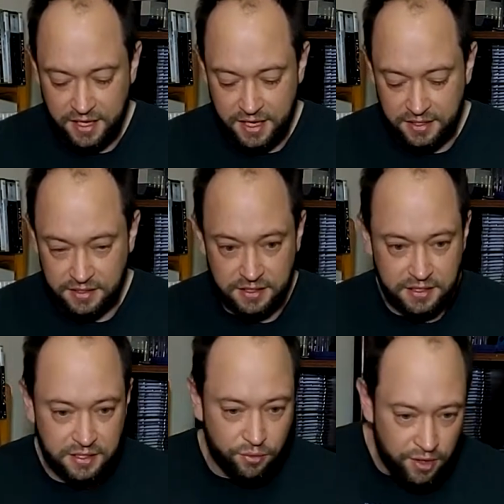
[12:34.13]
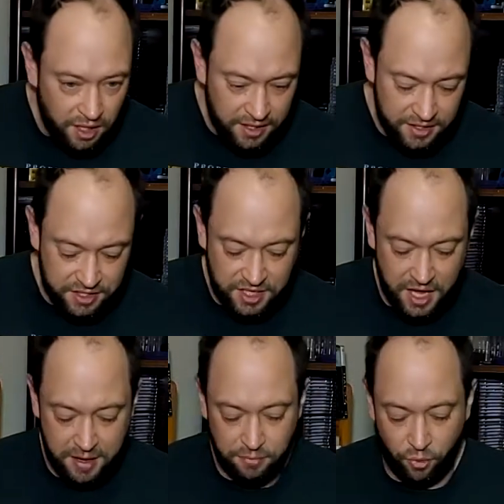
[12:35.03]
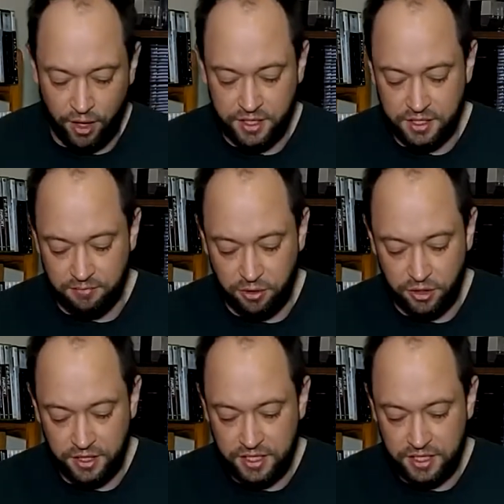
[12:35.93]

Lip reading: it's really the same one as the blue.